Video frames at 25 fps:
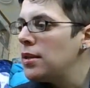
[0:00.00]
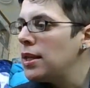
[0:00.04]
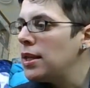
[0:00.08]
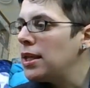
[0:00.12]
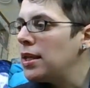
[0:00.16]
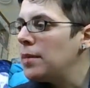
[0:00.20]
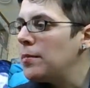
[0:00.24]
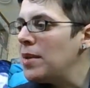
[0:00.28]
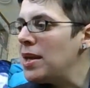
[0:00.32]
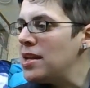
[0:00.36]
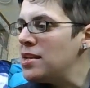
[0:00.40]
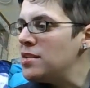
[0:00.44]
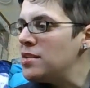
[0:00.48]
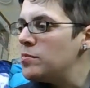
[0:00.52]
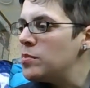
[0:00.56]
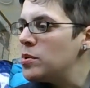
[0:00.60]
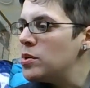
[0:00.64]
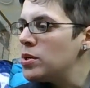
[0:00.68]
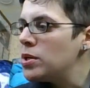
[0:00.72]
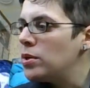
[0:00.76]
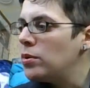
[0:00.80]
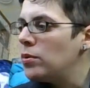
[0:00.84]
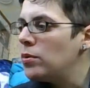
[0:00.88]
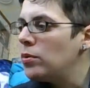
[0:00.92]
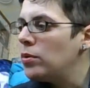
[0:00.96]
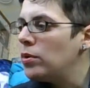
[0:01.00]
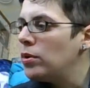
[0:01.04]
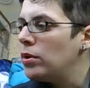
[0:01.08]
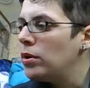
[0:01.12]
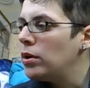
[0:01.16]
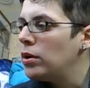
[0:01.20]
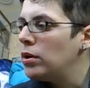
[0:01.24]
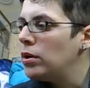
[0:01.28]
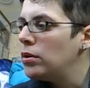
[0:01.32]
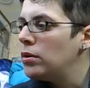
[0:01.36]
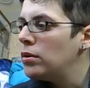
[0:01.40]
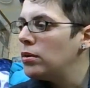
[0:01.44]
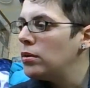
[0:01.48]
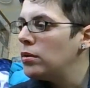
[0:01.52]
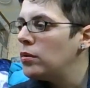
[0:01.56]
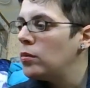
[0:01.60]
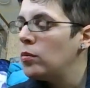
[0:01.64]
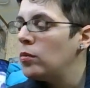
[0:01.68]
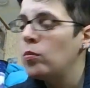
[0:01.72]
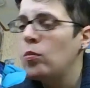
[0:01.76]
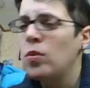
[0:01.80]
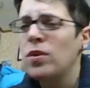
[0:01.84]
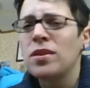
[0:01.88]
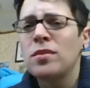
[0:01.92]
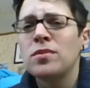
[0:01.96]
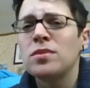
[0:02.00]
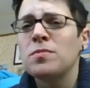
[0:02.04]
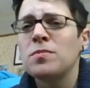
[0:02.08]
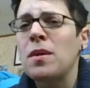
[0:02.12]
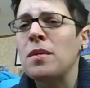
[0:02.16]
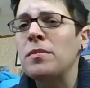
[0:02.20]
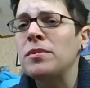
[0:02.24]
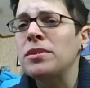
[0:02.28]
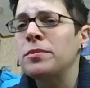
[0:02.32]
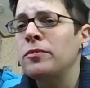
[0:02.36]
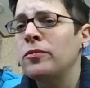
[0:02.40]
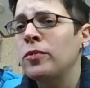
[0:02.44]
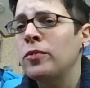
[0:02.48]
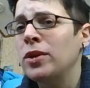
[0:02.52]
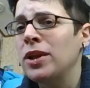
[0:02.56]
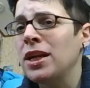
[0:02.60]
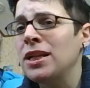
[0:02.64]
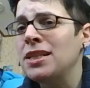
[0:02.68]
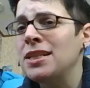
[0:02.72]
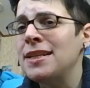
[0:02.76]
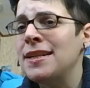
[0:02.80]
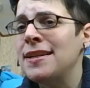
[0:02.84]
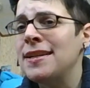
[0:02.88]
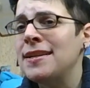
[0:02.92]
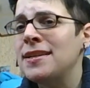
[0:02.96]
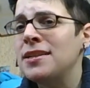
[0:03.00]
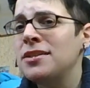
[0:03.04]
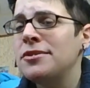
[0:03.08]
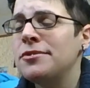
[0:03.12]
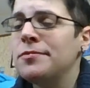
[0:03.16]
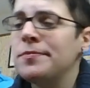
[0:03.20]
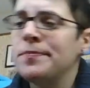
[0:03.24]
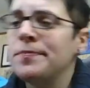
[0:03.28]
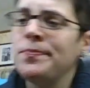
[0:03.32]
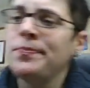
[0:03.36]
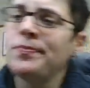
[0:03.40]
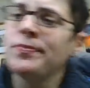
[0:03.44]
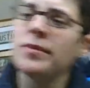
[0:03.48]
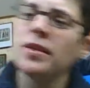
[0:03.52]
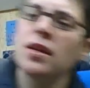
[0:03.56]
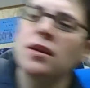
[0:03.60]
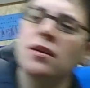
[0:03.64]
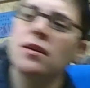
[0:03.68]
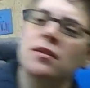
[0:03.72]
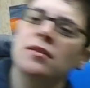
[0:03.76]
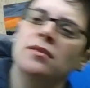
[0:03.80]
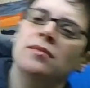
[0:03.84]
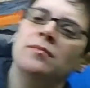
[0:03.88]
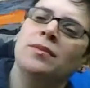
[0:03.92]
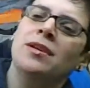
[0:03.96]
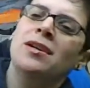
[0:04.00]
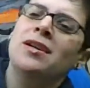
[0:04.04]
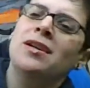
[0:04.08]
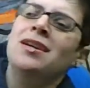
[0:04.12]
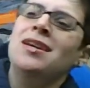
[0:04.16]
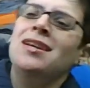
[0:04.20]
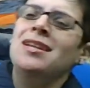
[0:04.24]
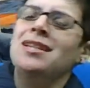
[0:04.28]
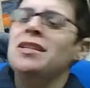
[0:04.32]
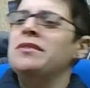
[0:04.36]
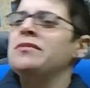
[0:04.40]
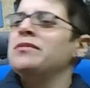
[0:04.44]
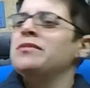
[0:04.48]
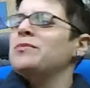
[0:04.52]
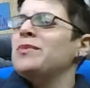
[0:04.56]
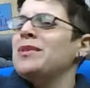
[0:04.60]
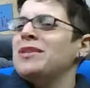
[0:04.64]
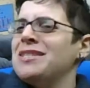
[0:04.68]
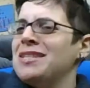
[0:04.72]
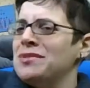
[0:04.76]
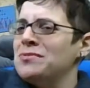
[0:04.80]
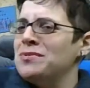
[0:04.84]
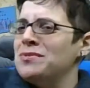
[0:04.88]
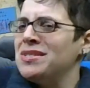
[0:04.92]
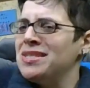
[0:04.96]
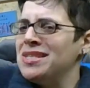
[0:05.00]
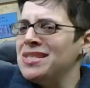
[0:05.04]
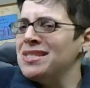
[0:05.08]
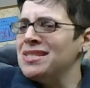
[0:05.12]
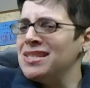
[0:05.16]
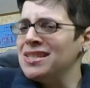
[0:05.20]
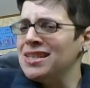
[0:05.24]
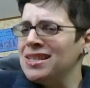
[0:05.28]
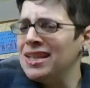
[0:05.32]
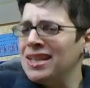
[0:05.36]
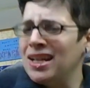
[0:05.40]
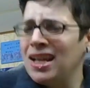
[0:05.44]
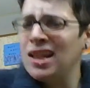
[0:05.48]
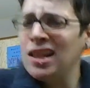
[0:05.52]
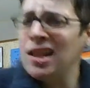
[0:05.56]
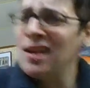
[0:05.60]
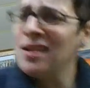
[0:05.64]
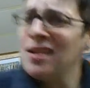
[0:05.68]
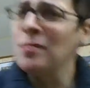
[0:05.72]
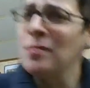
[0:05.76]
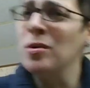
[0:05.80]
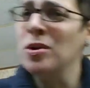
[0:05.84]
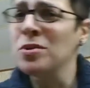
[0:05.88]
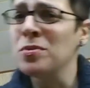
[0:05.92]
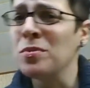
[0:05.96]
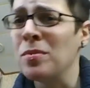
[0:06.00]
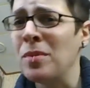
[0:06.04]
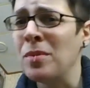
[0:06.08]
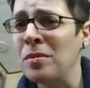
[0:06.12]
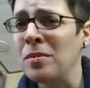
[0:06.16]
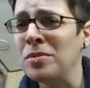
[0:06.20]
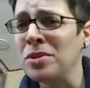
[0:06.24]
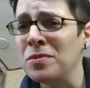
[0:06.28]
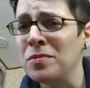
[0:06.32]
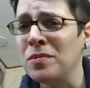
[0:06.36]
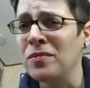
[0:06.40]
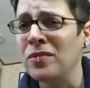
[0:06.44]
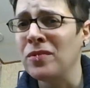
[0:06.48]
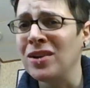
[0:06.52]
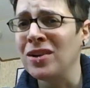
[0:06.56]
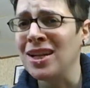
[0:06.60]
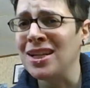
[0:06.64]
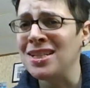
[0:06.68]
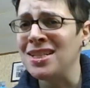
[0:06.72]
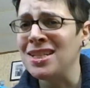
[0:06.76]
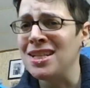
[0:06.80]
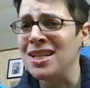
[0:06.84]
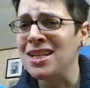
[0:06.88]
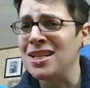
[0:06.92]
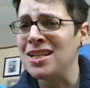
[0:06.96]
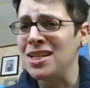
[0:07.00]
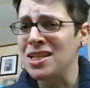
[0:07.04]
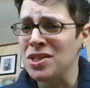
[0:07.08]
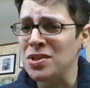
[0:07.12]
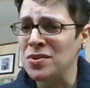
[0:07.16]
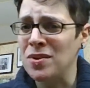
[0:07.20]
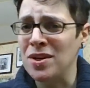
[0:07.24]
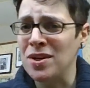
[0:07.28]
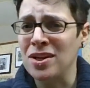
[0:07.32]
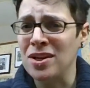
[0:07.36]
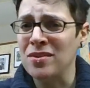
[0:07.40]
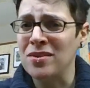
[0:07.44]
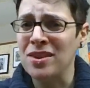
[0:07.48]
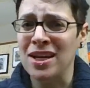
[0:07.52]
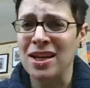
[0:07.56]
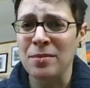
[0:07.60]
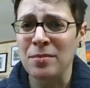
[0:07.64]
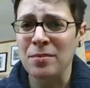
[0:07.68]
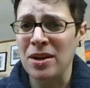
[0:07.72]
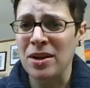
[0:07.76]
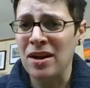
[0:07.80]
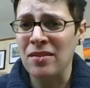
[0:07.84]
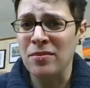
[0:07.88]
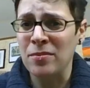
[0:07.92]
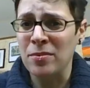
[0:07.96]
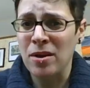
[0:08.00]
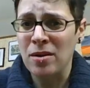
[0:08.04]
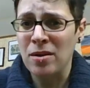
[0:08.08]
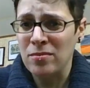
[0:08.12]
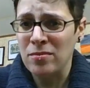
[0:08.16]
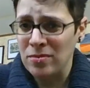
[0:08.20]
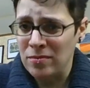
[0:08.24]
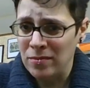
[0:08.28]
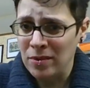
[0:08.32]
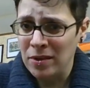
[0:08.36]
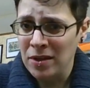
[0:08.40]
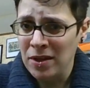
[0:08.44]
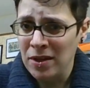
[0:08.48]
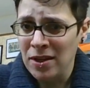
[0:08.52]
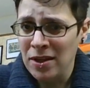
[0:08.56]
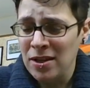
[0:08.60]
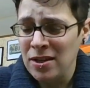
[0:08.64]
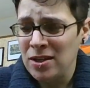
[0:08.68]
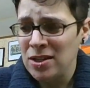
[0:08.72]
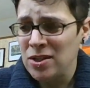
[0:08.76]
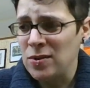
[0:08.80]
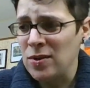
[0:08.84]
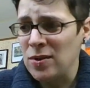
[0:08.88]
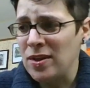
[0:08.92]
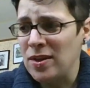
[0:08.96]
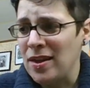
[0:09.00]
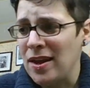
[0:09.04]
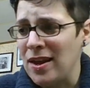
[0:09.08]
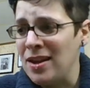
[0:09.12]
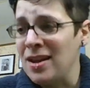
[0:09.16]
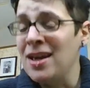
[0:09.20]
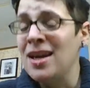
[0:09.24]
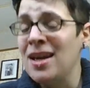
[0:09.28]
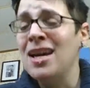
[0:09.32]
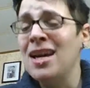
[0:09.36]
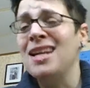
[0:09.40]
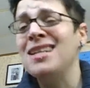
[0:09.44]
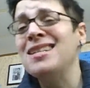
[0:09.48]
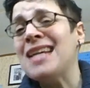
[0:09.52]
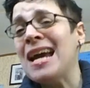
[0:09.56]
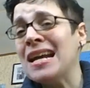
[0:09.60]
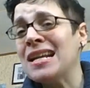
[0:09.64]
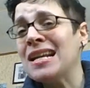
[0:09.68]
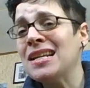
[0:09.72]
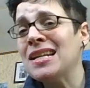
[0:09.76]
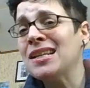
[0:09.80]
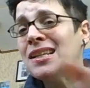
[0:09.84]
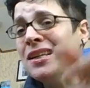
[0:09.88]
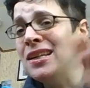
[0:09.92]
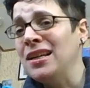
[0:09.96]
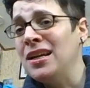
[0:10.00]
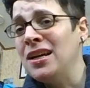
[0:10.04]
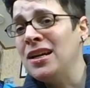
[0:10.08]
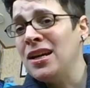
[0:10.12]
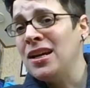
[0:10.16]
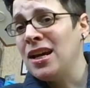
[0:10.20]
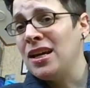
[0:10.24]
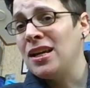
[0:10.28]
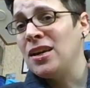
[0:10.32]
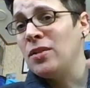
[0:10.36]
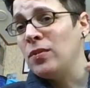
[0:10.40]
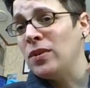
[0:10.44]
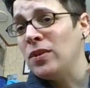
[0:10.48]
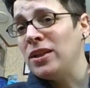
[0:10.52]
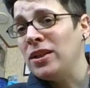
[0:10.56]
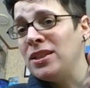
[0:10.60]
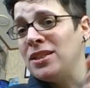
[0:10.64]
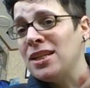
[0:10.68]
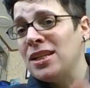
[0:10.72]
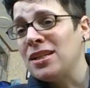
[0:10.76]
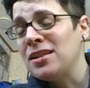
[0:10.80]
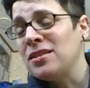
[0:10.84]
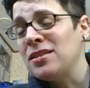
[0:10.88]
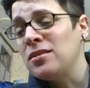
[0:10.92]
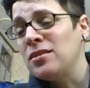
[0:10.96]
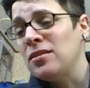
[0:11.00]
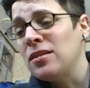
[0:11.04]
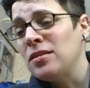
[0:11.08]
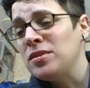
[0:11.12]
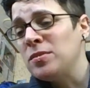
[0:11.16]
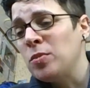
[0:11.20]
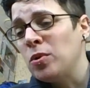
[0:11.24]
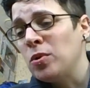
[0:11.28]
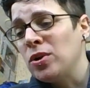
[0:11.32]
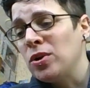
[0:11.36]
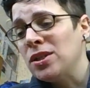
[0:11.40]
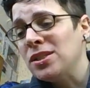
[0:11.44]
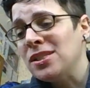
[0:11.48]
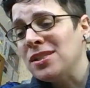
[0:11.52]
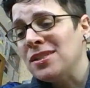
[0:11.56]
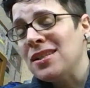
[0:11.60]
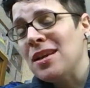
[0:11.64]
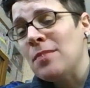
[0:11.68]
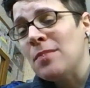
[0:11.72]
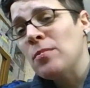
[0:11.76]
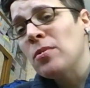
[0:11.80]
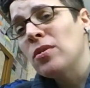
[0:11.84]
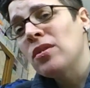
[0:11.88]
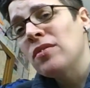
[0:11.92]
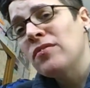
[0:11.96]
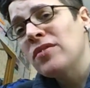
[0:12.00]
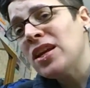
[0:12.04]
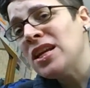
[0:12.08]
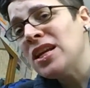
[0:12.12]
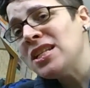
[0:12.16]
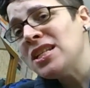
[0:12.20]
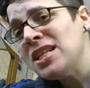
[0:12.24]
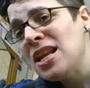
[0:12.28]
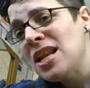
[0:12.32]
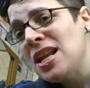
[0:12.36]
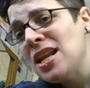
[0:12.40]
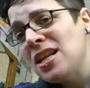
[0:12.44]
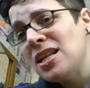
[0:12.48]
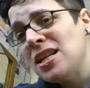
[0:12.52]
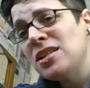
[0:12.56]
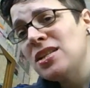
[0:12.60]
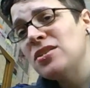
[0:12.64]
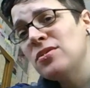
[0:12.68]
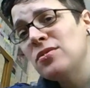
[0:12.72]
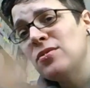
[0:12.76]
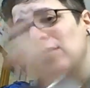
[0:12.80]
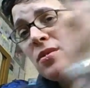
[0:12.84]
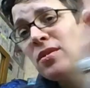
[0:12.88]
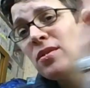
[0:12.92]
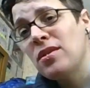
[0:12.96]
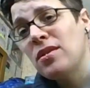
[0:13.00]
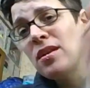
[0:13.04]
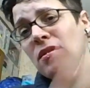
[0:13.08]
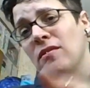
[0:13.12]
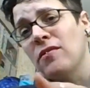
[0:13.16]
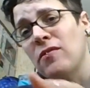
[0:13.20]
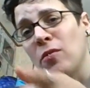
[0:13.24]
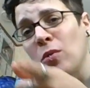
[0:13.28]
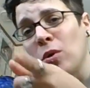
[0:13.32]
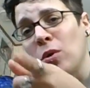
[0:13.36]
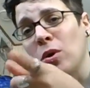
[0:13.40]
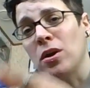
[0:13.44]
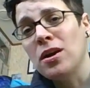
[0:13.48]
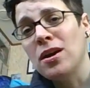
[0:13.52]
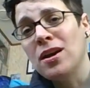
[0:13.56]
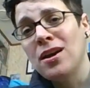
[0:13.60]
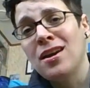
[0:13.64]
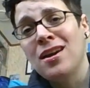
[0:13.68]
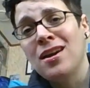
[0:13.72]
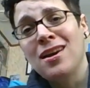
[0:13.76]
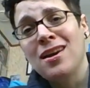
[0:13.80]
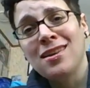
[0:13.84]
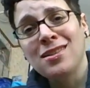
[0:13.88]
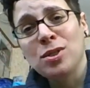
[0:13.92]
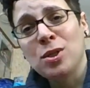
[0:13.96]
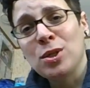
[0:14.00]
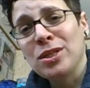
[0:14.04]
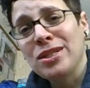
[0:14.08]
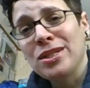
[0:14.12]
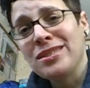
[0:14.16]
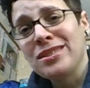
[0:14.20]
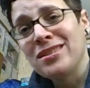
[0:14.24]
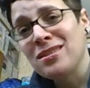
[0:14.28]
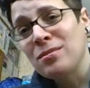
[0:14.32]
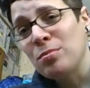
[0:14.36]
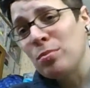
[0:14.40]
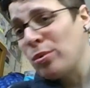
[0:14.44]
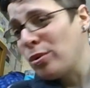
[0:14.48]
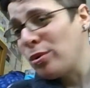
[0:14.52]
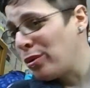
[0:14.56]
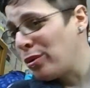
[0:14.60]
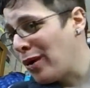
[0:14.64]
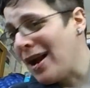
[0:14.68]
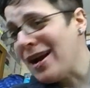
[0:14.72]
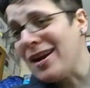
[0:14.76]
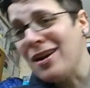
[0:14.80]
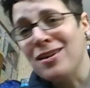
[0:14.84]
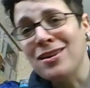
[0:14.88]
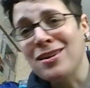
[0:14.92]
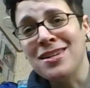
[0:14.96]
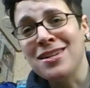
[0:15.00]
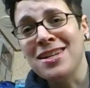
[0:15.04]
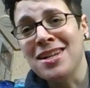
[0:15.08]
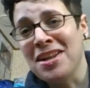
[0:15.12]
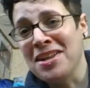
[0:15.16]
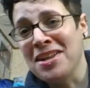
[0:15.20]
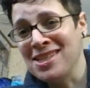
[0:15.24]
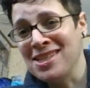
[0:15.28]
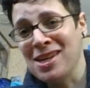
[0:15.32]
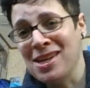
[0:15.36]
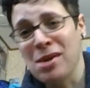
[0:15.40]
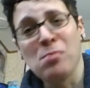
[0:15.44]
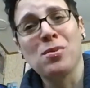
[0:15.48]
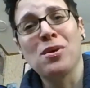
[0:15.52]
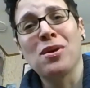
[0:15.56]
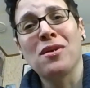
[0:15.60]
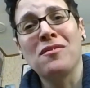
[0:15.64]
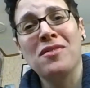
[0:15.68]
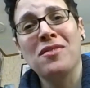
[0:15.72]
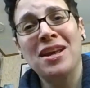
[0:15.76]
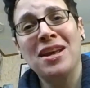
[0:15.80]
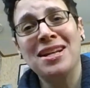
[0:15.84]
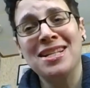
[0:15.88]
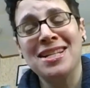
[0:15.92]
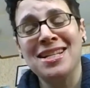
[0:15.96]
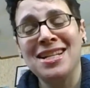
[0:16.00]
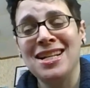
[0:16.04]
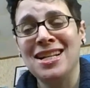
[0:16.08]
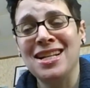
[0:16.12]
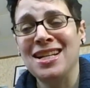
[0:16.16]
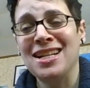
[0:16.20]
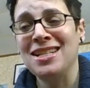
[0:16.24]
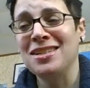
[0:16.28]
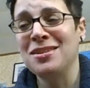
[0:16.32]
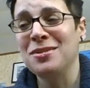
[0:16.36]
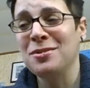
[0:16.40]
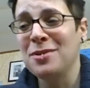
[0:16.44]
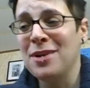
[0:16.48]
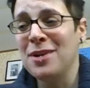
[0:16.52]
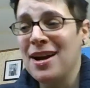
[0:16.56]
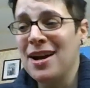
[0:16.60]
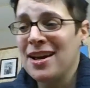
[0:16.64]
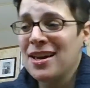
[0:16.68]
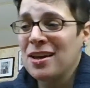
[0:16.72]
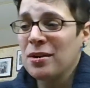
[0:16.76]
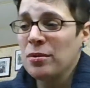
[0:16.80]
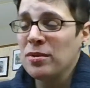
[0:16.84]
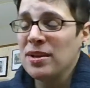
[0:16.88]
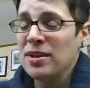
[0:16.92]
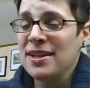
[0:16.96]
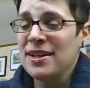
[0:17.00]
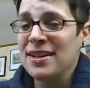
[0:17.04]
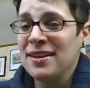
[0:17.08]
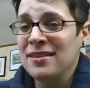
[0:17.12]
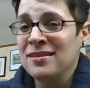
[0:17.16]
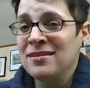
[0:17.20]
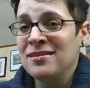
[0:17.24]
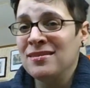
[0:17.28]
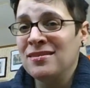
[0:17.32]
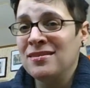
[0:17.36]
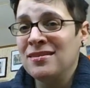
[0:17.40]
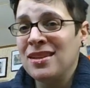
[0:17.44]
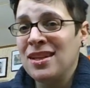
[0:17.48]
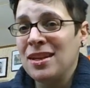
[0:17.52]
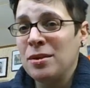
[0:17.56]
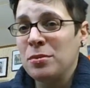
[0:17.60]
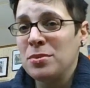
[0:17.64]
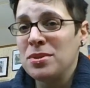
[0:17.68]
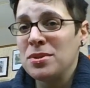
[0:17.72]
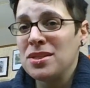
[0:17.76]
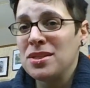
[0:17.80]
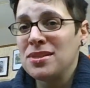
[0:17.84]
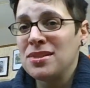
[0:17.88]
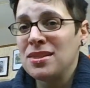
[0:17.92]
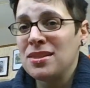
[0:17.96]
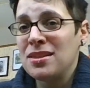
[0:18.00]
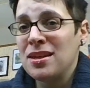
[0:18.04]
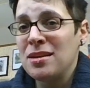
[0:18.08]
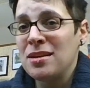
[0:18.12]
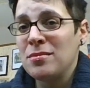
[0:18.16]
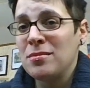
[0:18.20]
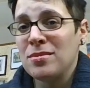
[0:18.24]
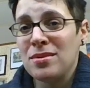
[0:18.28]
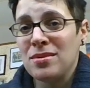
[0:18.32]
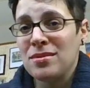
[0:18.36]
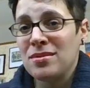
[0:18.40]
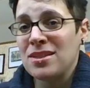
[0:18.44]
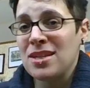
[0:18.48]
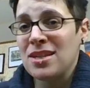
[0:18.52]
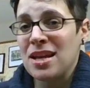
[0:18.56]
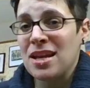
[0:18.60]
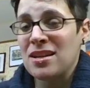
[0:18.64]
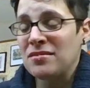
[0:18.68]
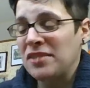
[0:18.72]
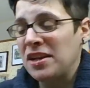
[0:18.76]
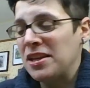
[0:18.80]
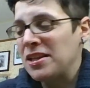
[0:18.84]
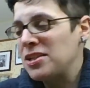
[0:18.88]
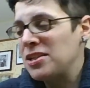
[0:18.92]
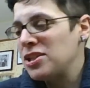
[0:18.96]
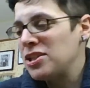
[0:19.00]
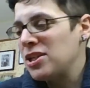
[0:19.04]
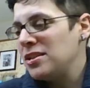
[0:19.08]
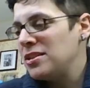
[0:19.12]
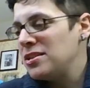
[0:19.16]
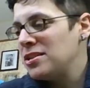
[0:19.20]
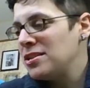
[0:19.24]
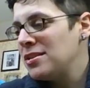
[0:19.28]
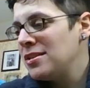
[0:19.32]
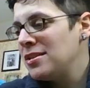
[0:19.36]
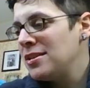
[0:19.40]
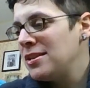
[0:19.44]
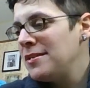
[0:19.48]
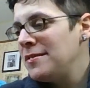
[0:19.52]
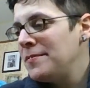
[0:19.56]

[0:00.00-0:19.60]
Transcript: Like a banned book or one that was published before 1982. Um, that's why I said it was easy. Like, a lot of books were published before 1982. I don't think I'm going to have a problem doing that. And technically, I can get really technical. I was born in December of 1982. Therefore, as long as it's prior to December of 1982, I can read it and it would just, it would satisfy the challenge.